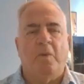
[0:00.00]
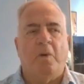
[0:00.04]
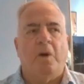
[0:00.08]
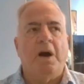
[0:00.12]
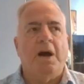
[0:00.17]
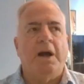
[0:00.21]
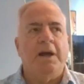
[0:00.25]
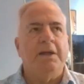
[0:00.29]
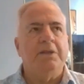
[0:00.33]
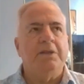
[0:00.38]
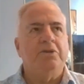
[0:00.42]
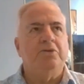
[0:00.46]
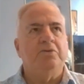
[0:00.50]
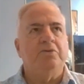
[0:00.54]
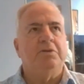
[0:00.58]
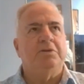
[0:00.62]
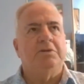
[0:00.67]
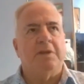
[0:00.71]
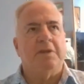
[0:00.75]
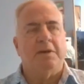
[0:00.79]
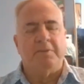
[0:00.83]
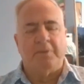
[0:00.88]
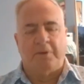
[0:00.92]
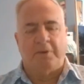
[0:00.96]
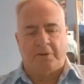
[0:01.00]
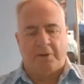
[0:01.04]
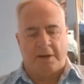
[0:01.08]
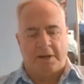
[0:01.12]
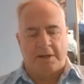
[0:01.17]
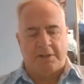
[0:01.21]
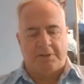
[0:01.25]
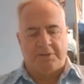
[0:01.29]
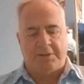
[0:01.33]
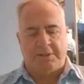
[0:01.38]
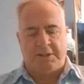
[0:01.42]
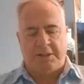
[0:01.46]
Why do the
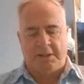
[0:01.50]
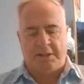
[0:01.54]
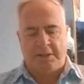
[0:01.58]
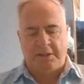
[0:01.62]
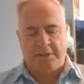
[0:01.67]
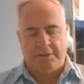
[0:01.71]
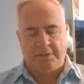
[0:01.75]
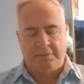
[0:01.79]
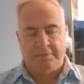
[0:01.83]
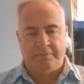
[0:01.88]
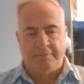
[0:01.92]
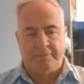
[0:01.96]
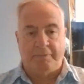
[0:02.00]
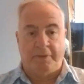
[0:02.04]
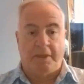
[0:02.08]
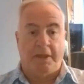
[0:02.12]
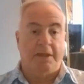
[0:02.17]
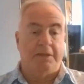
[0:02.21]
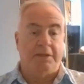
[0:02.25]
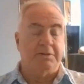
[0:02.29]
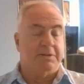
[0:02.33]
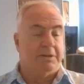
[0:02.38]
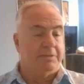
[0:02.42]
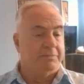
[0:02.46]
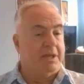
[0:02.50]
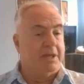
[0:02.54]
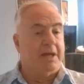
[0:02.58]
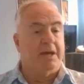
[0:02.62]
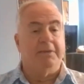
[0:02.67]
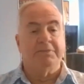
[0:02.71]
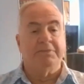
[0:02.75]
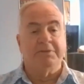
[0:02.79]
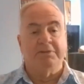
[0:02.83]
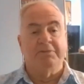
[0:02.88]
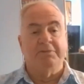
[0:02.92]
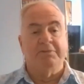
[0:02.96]
Democrats and
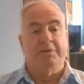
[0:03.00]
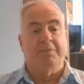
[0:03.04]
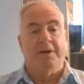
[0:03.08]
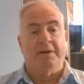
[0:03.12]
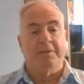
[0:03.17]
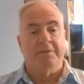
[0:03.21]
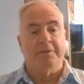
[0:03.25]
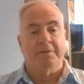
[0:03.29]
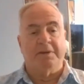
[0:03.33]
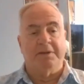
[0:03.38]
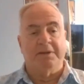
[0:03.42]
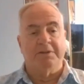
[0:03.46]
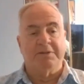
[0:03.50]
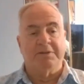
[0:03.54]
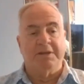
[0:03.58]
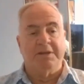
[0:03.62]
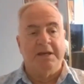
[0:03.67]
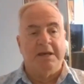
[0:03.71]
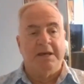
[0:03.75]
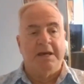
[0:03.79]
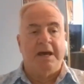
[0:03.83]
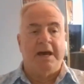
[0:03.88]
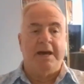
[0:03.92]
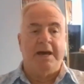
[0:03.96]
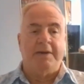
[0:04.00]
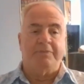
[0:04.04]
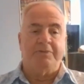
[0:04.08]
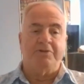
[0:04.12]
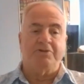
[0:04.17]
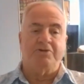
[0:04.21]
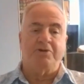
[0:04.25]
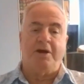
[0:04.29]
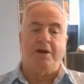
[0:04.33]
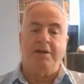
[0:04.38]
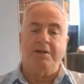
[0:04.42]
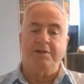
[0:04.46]
sometimes the Republicans have
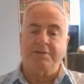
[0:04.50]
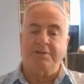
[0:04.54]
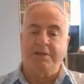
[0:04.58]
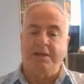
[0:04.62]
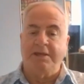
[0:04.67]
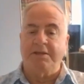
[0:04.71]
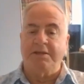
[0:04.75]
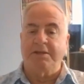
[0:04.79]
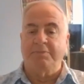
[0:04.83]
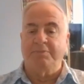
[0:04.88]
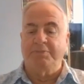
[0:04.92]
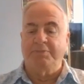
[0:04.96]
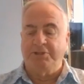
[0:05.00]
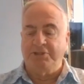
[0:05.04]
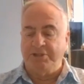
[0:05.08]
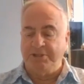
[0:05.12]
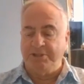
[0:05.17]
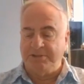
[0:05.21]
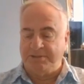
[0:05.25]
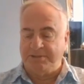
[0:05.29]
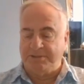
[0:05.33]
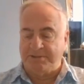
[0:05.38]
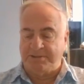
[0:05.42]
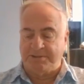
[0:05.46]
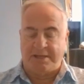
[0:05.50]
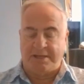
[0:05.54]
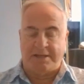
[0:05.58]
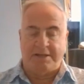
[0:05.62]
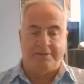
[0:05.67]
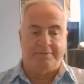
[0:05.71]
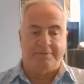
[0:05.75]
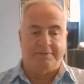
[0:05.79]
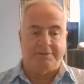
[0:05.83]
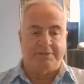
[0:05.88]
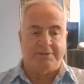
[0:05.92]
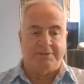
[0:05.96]
to try to scare the bejesus
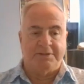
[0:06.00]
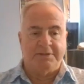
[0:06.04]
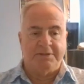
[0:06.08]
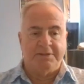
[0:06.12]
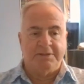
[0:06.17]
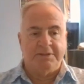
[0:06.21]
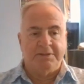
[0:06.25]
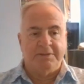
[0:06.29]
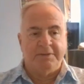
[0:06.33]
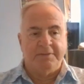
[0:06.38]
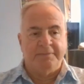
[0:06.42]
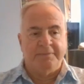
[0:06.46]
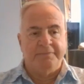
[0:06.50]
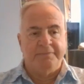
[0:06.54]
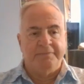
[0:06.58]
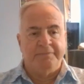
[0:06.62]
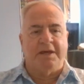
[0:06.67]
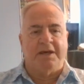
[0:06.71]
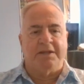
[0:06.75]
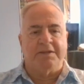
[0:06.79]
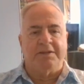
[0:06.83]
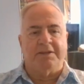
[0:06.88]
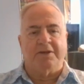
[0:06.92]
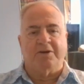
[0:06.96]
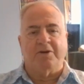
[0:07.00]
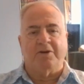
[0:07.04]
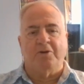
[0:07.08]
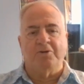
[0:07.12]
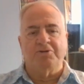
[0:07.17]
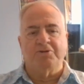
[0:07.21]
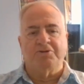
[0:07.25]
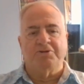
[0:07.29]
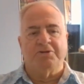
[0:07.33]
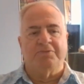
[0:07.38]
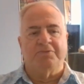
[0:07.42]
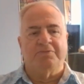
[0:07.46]
out of us? The
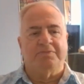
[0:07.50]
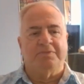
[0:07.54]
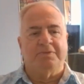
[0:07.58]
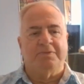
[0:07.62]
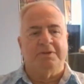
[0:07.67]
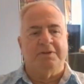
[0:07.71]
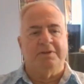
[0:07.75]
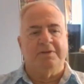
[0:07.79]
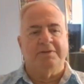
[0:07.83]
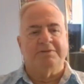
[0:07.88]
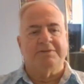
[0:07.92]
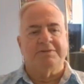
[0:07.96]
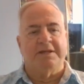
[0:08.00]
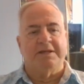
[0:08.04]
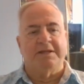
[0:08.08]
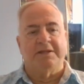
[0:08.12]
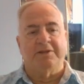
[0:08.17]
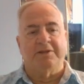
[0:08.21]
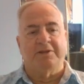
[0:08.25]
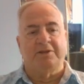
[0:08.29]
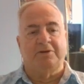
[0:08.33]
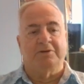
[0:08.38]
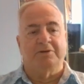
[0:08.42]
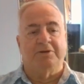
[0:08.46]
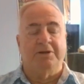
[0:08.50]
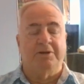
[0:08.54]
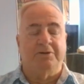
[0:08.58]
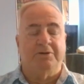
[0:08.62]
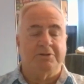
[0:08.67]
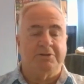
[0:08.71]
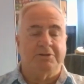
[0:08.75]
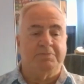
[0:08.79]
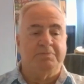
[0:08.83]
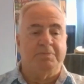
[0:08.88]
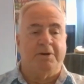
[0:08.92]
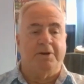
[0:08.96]
coach of San
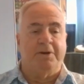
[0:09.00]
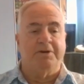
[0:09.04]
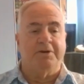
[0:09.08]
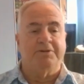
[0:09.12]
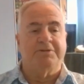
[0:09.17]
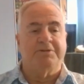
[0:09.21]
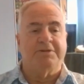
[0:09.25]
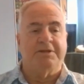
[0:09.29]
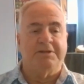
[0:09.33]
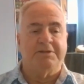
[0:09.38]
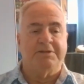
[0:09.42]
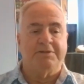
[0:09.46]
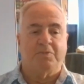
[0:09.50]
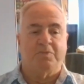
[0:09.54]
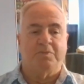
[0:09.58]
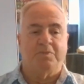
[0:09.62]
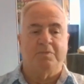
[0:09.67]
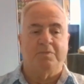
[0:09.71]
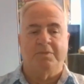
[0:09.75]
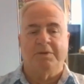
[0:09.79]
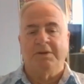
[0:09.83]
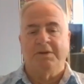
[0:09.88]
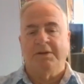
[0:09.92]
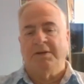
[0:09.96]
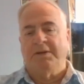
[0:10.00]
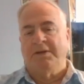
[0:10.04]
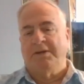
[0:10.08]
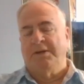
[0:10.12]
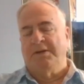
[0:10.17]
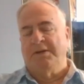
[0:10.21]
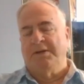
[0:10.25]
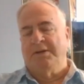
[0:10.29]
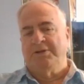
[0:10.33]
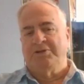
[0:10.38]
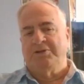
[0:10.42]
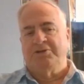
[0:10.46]
Antonio Spurs says
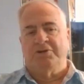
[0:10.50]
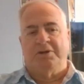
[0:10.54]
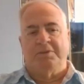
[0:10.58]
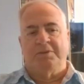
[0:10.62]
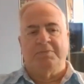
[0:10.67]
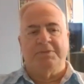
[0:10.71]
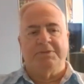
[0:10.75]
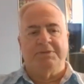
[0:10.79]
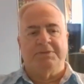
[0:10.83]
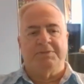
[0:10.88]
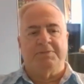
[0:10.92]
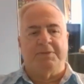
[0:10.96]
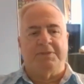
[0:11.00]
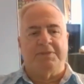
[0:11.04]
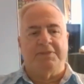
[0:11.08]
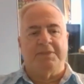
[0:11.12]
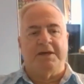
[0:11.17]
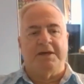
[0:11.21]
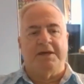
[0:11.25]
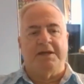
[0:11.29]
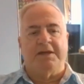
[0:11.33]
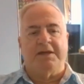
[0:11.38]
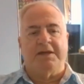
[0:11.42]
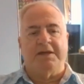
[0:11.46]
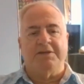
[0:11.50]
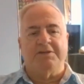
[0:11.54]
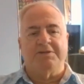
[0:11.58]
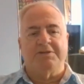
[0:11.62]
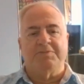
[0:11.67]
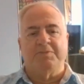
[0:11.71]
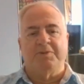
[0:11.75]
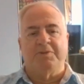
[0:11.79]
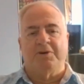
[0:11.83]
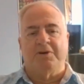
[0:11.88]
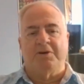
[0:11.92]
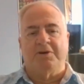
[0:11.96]
Trump is pathetic, he's
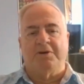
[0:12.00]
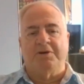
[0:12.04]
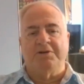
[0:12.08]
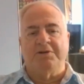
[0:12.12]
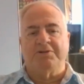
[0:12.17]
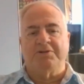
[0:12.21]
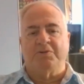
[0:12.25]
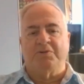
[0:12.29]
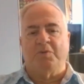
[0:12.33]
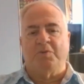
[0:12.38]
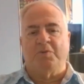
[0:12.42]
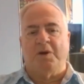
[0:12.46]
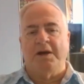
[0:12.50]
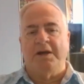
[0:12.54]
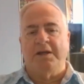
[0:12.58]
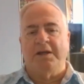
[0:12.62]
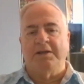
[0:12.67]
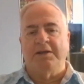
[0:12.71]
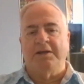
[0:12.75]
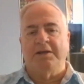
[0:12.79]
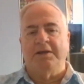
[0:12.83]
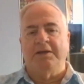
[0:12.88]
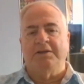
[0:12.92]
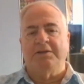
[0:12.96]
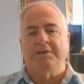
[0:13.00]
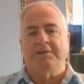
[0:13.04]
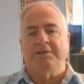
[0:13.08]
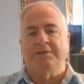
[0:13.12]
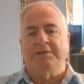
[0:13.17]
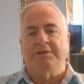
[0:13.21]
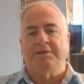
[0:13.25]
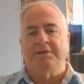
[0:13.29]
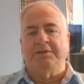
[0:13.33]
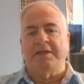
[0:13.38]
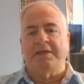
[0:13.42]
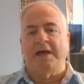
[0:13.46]
small, he's a whiner, and he's
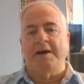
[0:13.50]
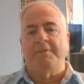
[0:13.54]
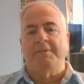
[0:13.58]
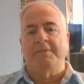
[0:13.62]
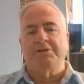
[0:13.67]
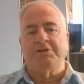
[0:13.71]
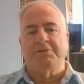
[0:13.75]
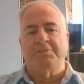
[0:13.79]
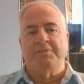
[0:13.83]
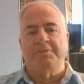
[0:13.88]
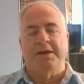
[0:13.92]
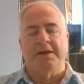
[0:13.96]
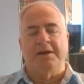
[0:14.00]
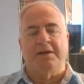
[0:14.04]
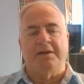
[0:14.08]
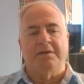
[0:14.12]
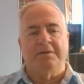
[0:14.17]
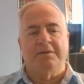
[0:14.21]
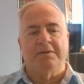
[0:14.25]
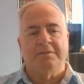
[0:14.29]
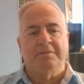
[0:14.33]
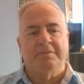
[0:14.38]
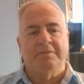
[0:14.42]
a damaged man.